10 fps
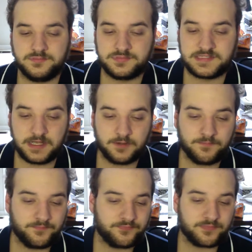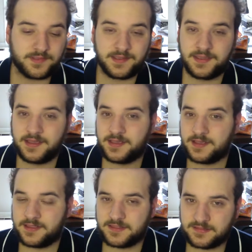so
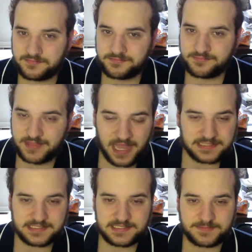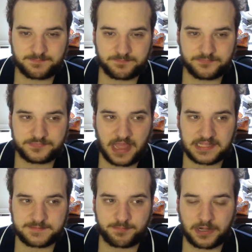that's
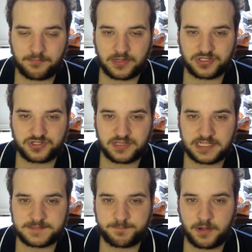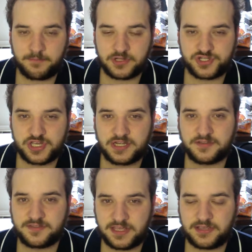that's pretty much that's pretty much
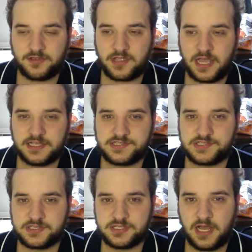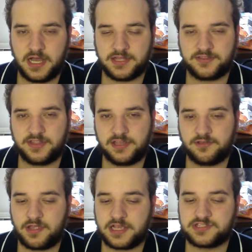it. Thank you guys. Uh thank
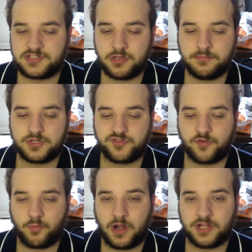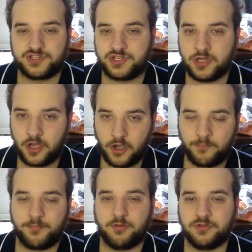you guys so much for watching.
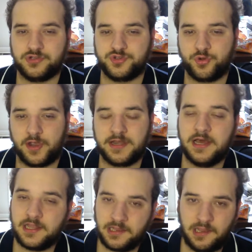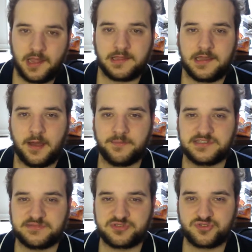Hope you enjoyed. Like, comment,
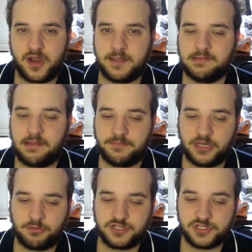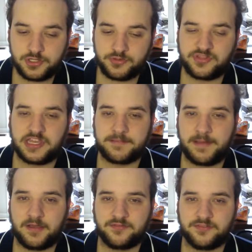subscribe. Let me know what you think
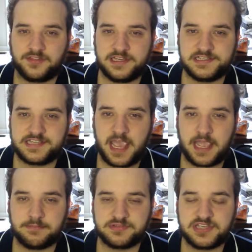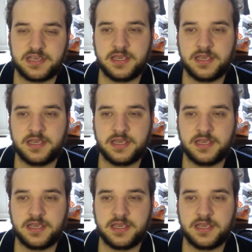about these games.